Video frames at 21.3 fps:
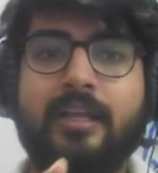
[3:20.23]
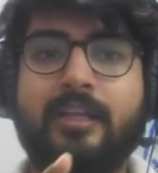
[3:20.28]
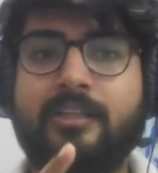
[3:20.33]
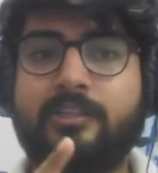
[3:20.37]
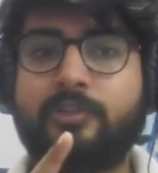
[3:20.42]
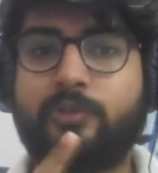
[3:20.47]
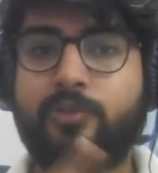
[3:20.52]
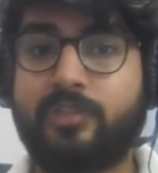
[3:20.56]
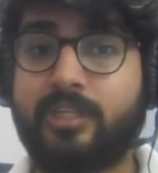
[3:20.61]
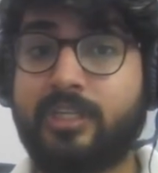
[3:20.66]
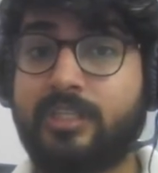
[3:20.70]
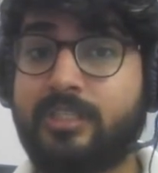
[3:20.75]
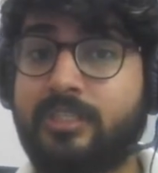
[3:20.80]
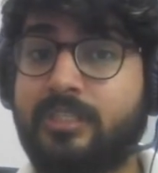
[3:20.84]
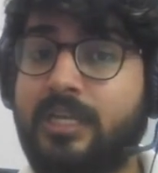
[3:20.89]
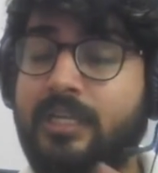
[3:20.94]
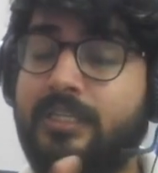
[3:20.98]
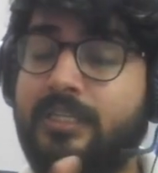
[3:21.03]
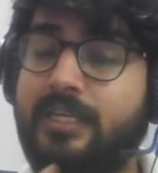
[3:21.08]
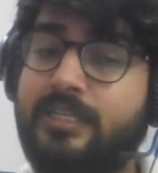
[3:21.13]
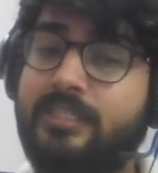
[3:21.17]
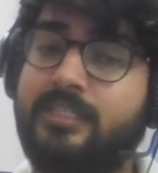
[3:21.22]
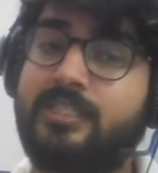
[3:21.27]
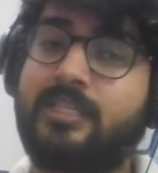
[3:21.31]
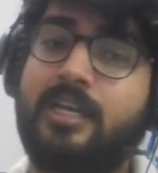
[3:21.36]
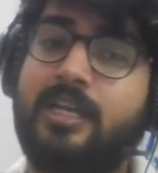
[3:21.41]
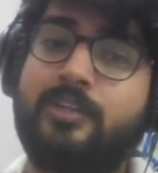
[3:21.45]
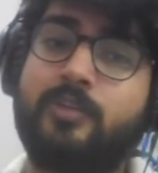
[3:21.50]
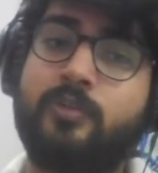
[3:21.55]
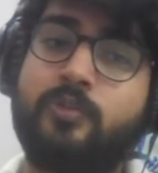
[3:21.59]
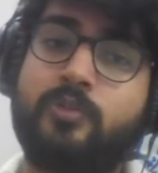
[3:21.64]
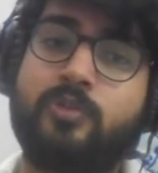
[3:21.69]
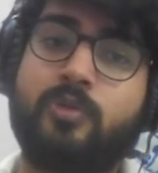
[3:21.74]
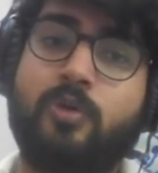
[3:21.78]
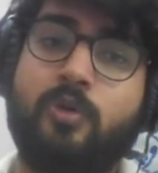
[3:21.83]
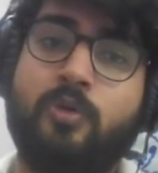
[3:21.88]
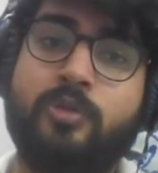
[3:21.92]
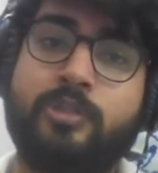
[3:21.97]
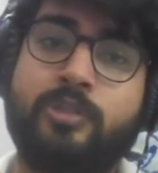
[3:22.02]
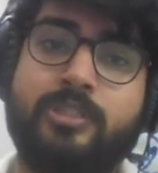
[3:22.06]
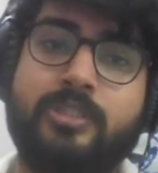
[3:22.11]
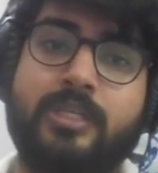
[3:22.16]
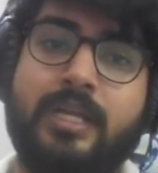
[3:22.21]
So this and Angela Yu's
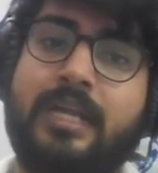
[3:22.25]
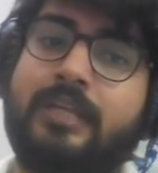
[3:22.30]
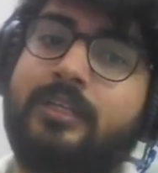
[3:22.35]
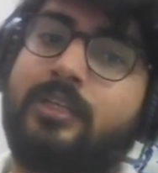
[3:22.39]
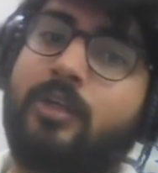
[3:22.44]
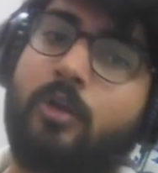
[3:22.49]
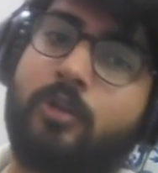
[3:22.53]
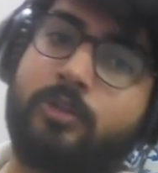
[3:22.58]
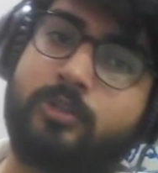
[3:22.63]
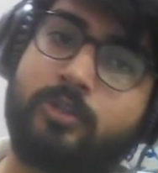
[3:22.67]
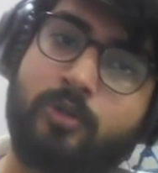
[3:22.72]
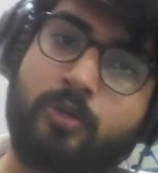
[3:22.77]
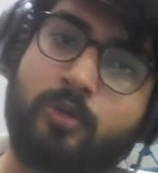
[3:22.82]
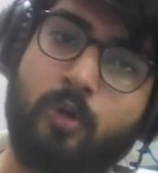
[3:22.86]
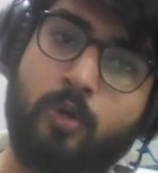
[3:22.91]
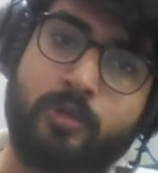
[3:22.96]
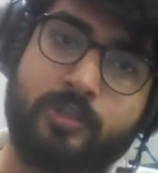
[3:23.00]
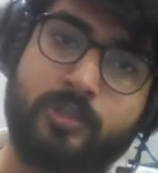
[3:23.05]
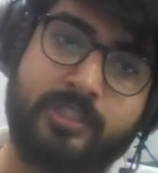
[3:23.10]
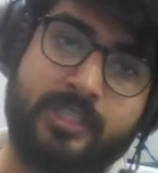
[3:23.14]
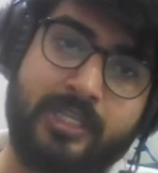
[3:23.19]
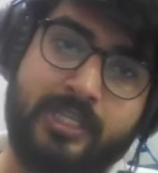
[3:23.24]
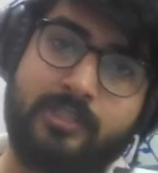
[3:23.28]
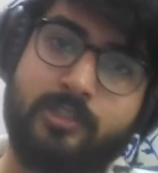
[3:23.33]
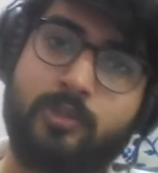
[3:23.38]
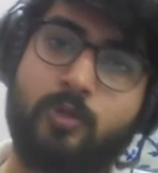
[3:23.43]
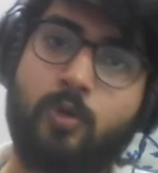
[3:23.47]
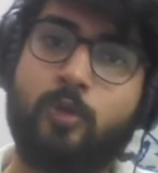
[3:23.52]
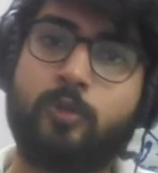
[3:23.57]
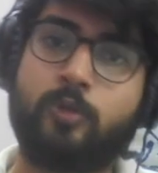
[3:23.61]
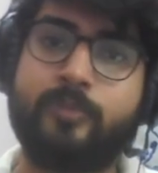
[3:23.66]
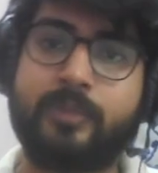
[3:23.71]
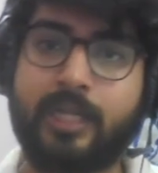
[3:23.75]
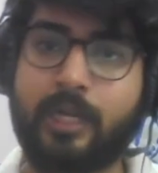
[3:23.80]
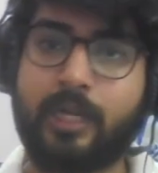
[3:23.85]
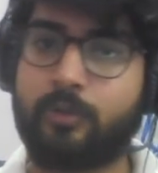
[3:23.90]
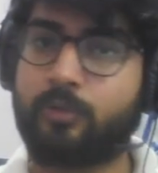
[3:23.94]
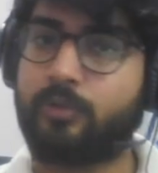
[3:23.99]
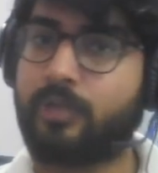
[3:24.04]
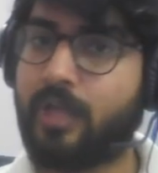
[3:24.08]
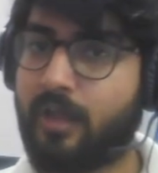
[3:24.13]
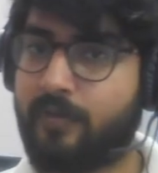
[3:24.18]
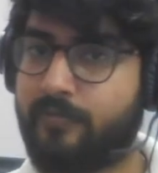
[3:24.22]
course and also Colt Steele's course, but I
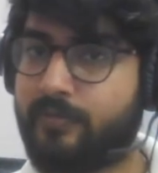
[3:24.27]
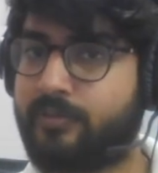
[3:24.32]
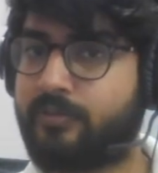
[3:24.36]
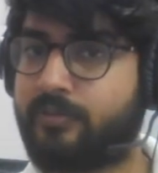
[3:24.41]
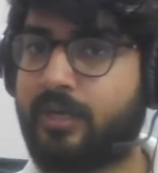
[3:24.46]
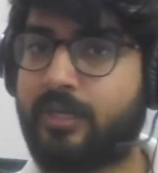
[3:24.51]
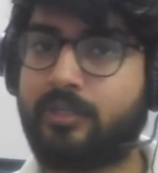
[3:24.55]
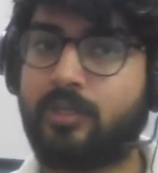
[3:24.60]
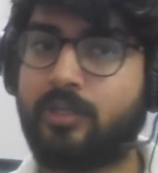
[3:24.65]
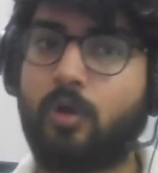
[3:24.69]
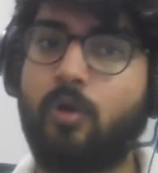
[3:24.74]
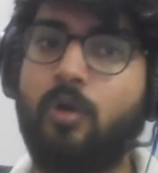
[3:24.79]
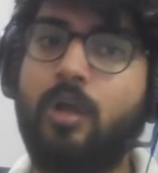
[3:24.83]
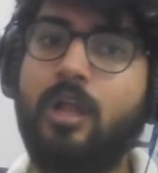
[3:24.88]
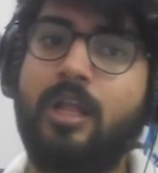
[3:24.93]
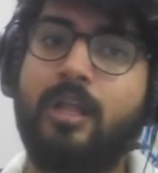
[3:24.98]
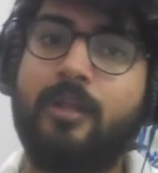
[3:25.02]
don't have it right now.